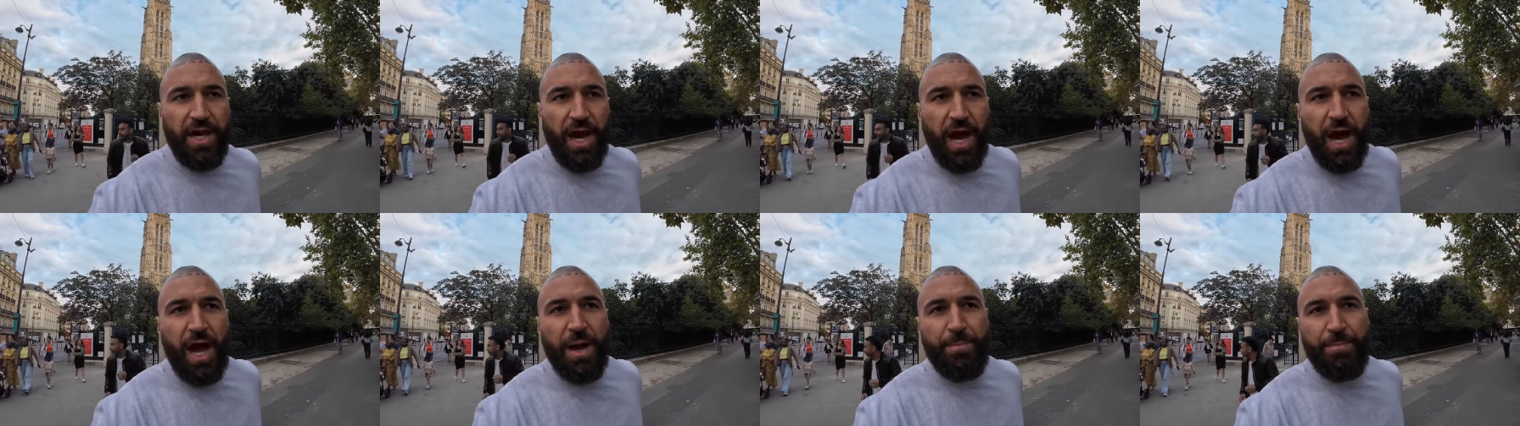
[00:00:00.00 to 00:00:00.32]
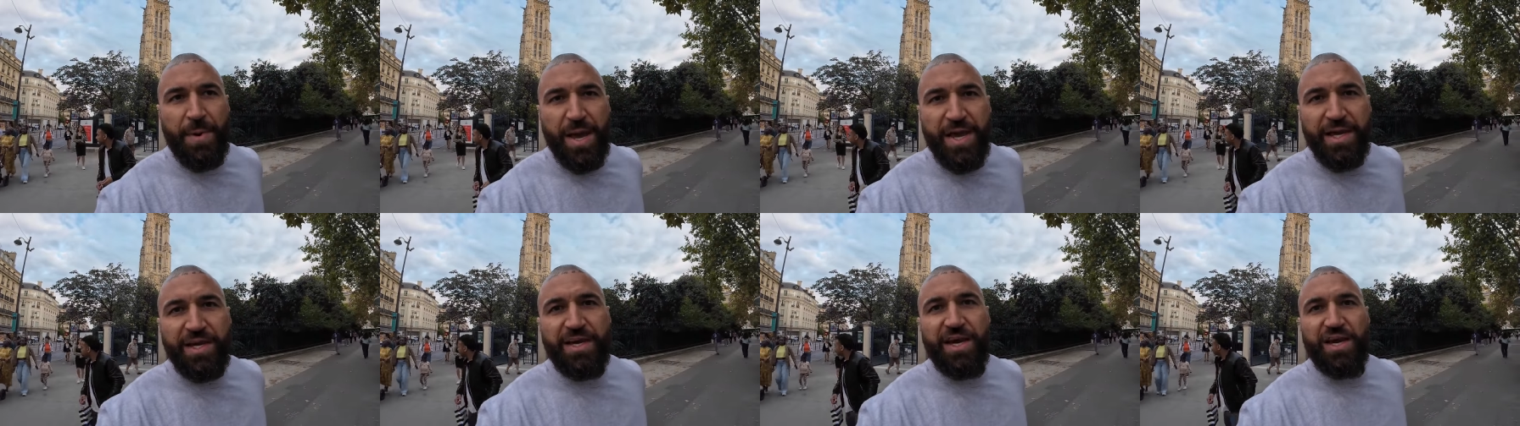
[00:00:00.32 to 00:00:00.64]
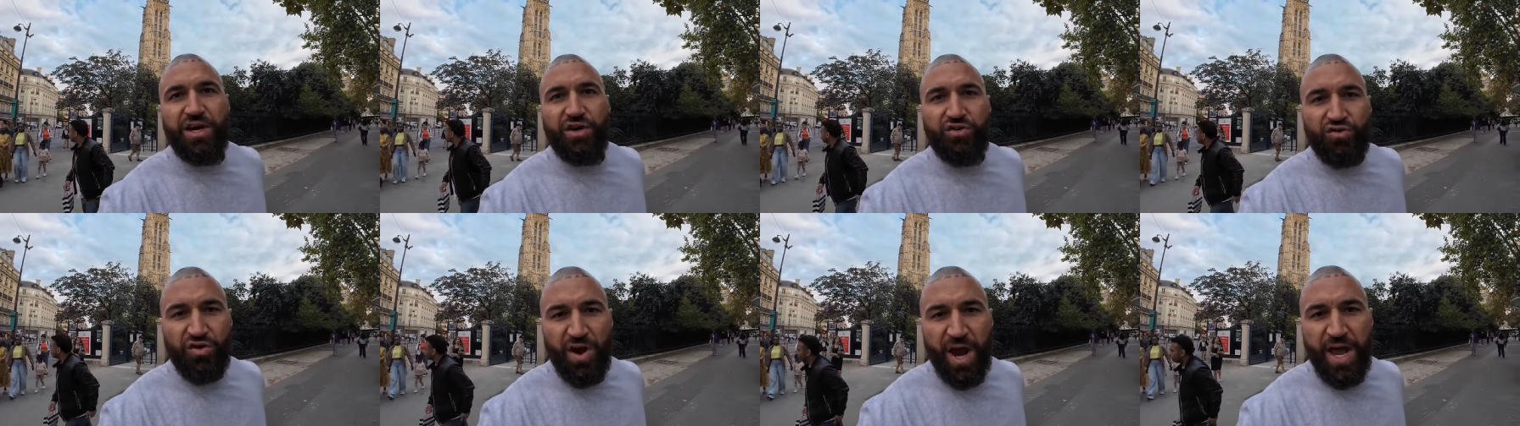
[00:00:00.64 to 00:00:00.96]
uh,
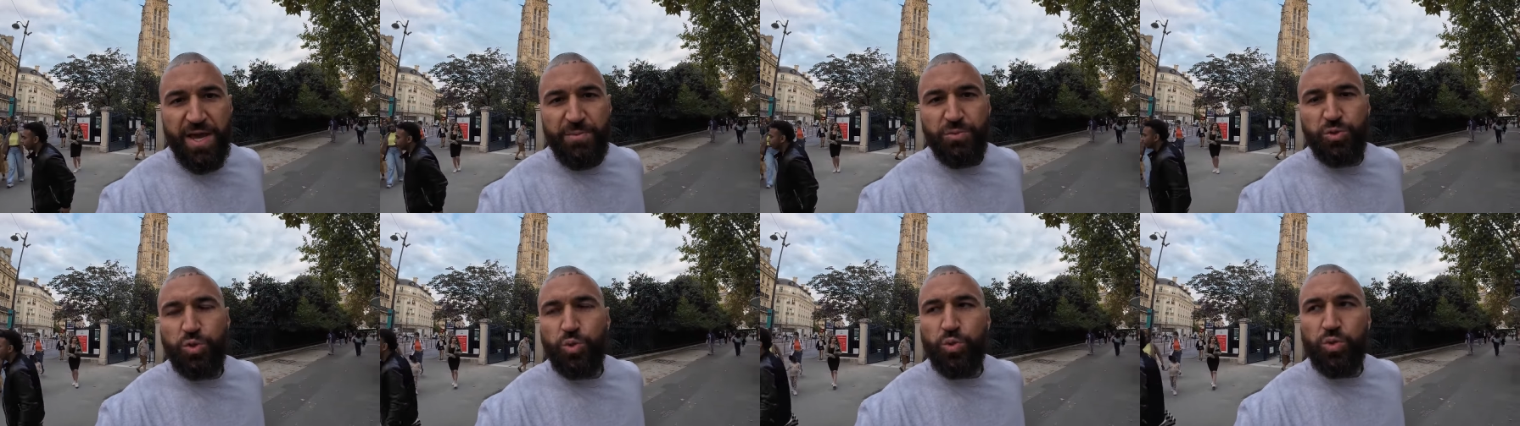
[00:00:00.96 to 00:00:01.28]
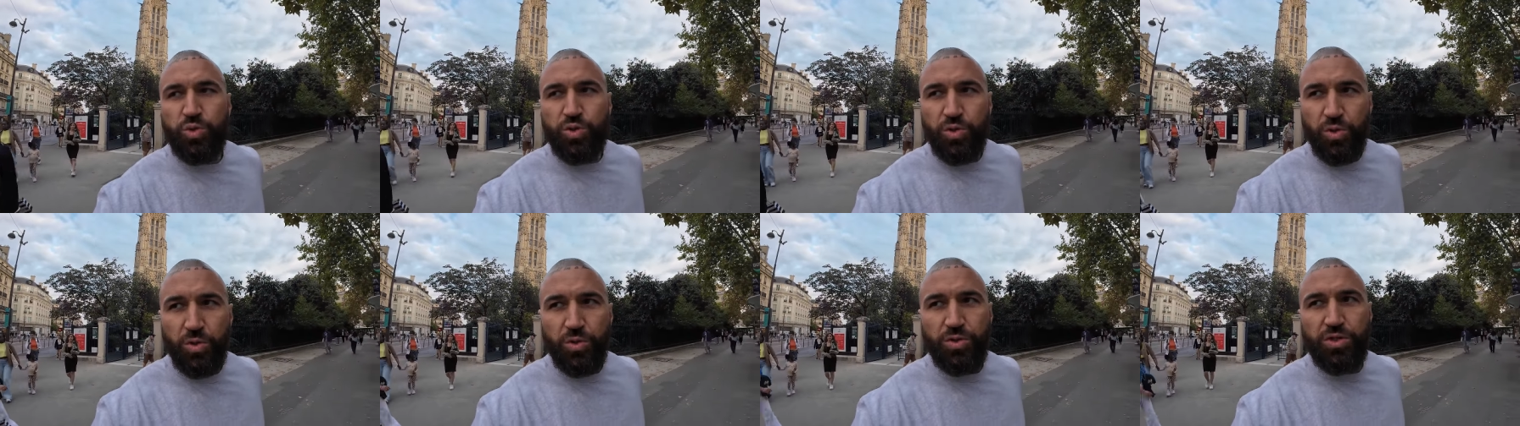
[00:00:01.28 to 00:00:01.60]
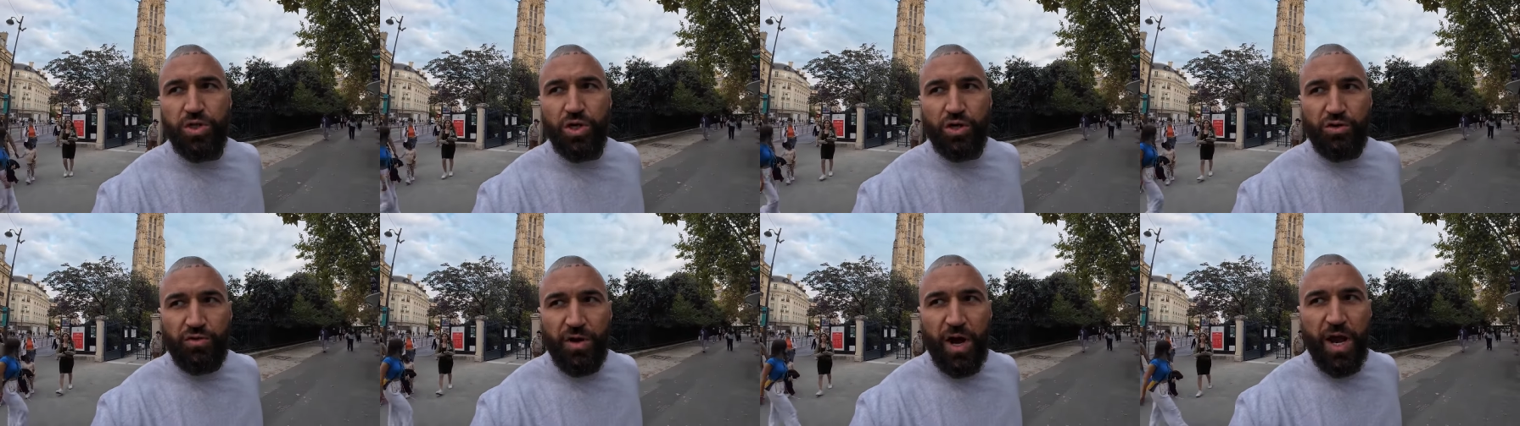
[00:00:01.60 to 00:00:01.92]
making crepes, all
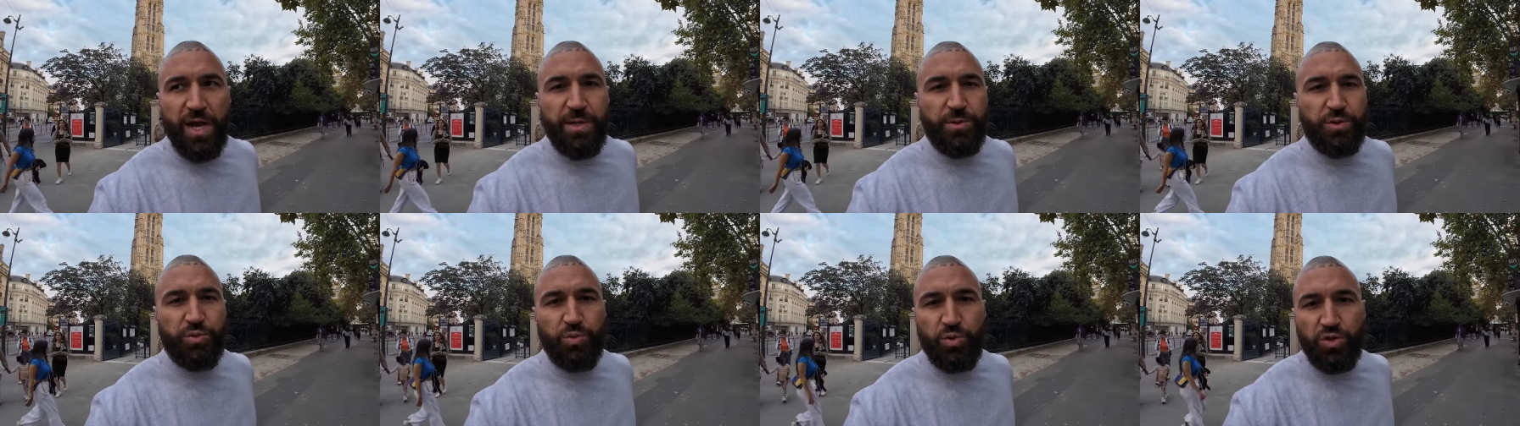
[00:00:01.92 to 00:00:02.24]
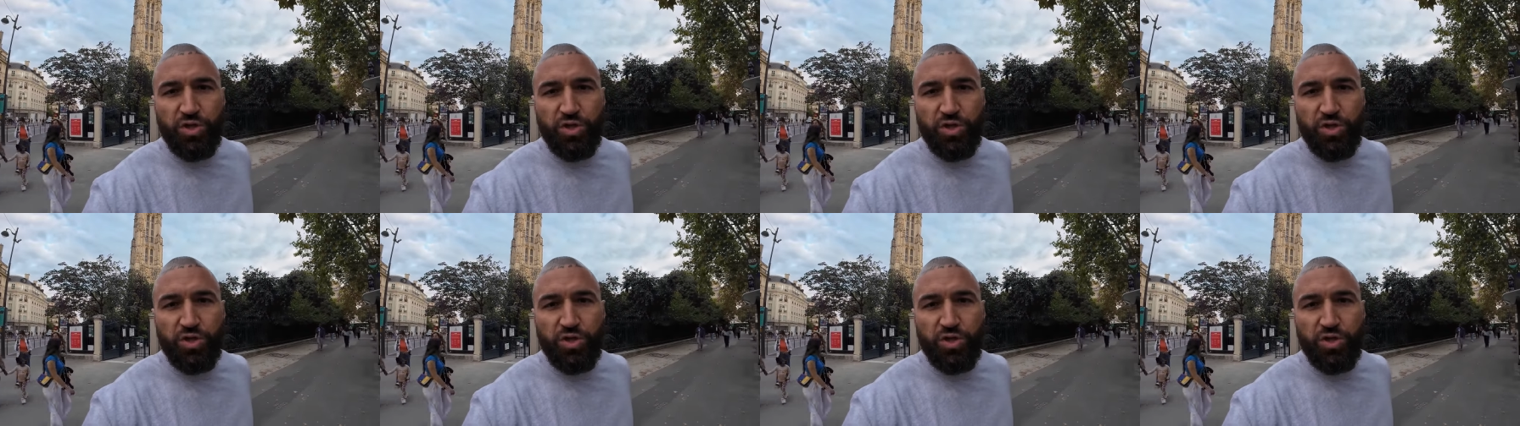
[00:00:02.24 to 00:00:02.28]
sorts of crepes.